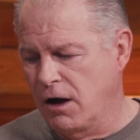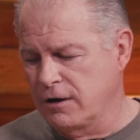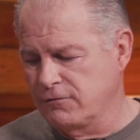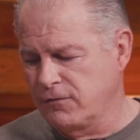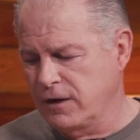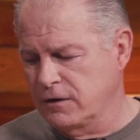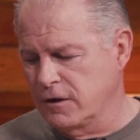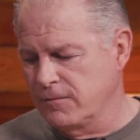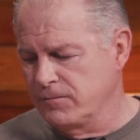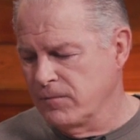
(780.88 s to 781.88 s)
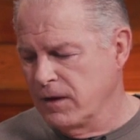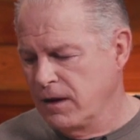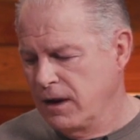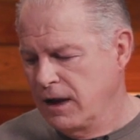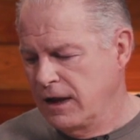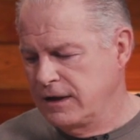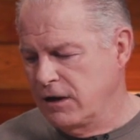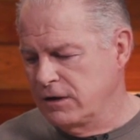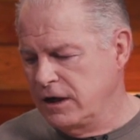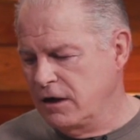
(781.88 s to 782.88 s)
audit failure. And
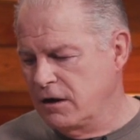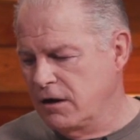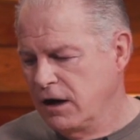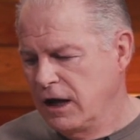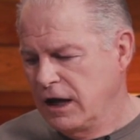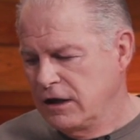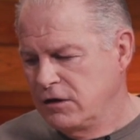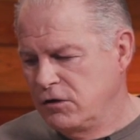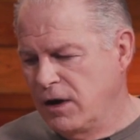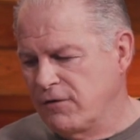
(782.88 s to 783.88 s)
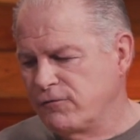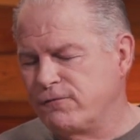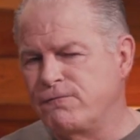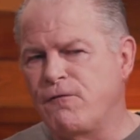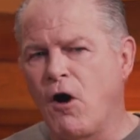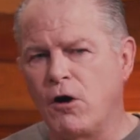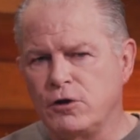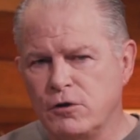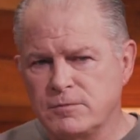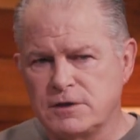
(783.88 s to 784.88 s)
down here, you have
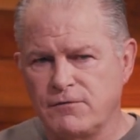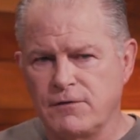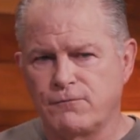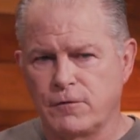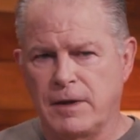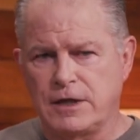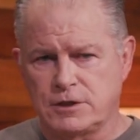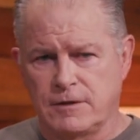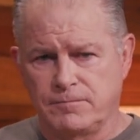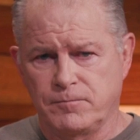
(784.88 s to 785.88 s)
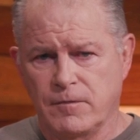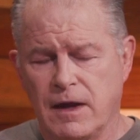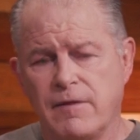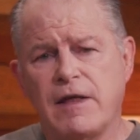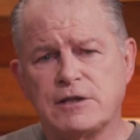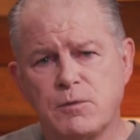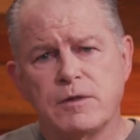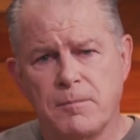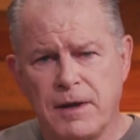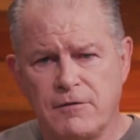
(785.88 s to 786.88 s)
volumes of information. And that's what
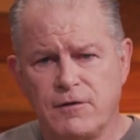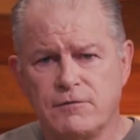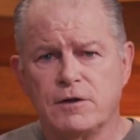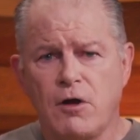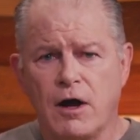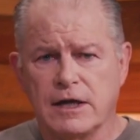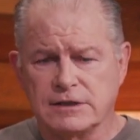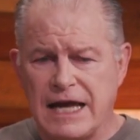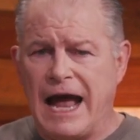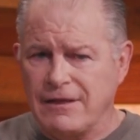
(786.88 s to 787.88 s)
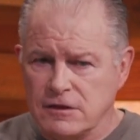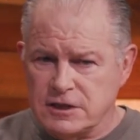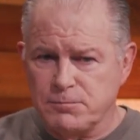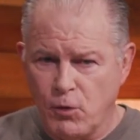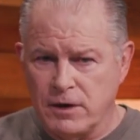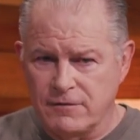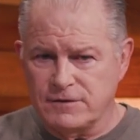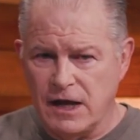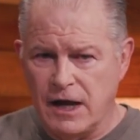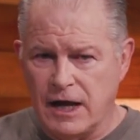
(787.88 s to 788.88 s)
the benefit of a log is. At this point of
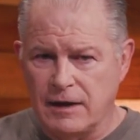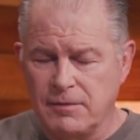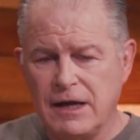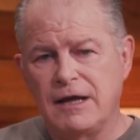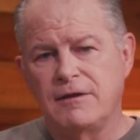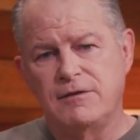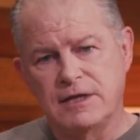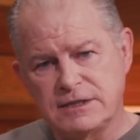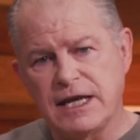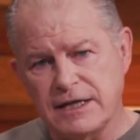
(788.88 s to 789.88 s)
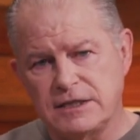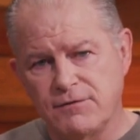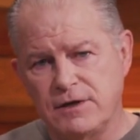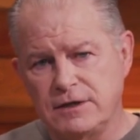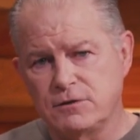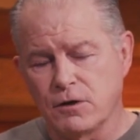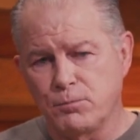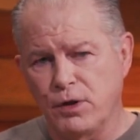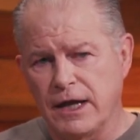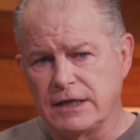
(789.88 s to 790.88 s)
time, this activity took
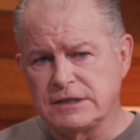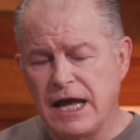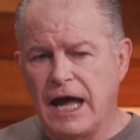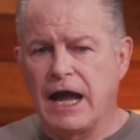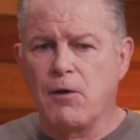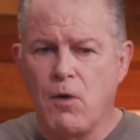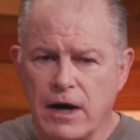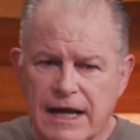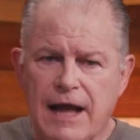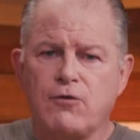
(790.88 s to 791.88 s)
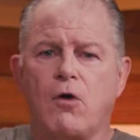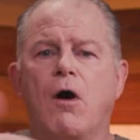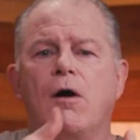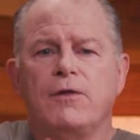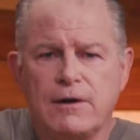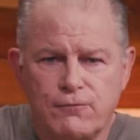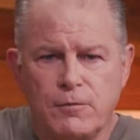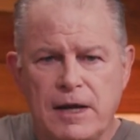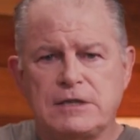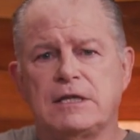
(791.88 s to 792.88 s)
place, and I want to gather all the
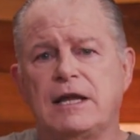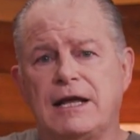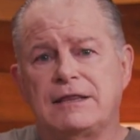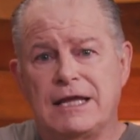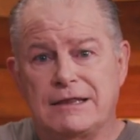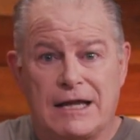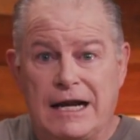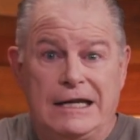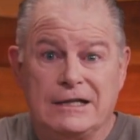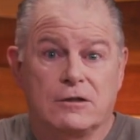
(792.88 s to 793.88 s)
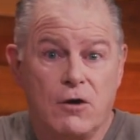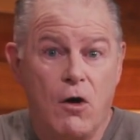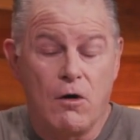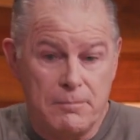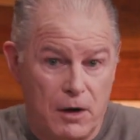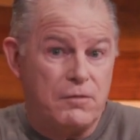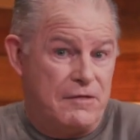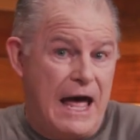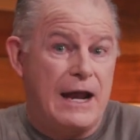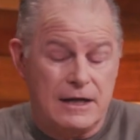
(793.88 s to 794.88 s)
information that I think that I need to know about
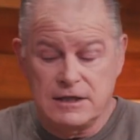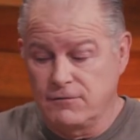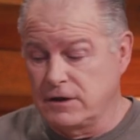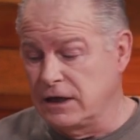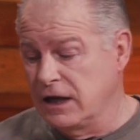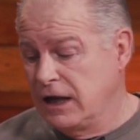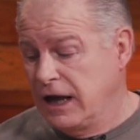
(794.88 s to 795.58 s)
that activity.